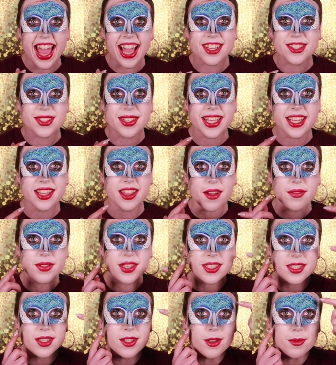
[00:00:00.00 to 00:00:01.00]
actually love
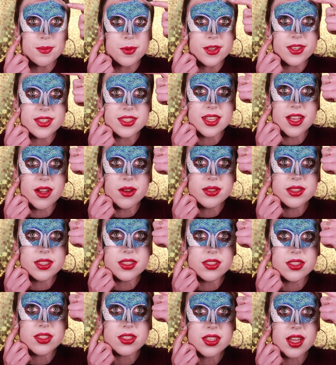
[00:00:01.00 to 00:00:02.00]
this look because now it
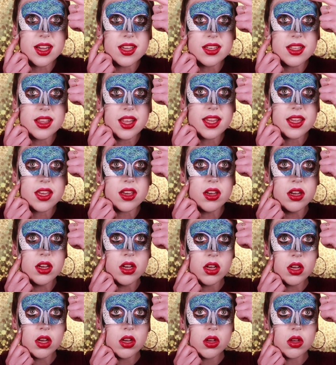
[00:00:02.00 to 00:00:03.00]
is just kind of like a...
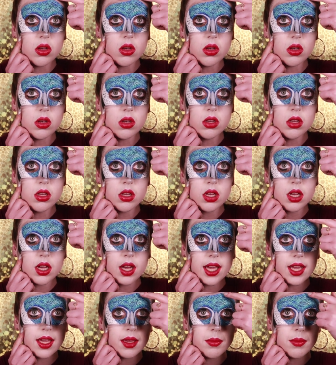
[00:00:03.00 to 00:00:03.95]
Oh, I